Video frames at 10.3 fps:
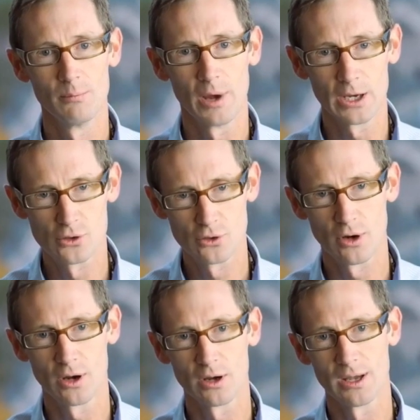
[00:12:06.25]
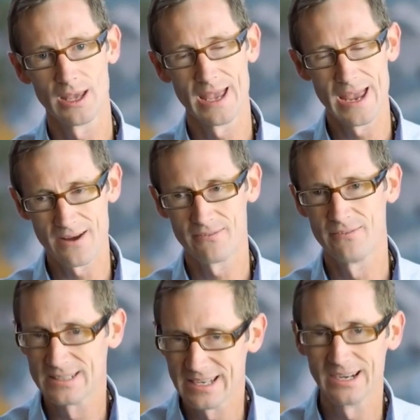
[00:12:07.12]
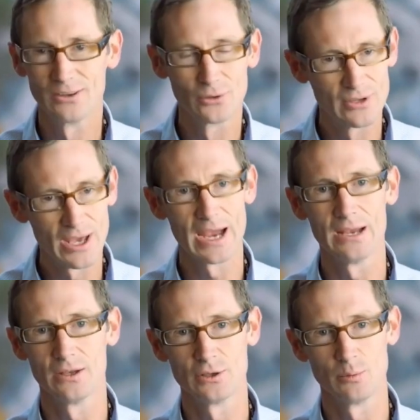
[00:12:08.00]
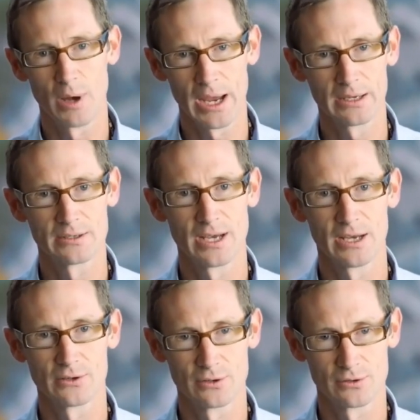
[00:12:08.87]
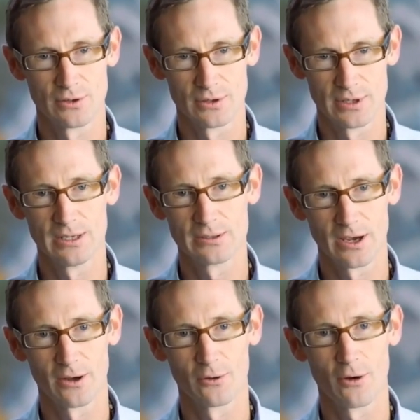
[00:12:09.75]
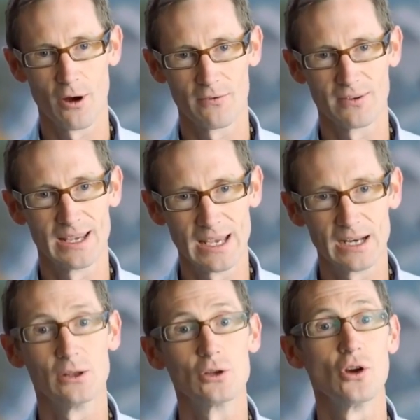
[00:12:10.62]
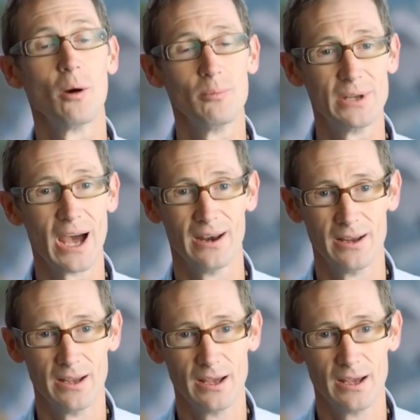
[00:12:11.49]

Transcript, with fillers: make sure every single day that you're paying attention to the detail of getting the job done.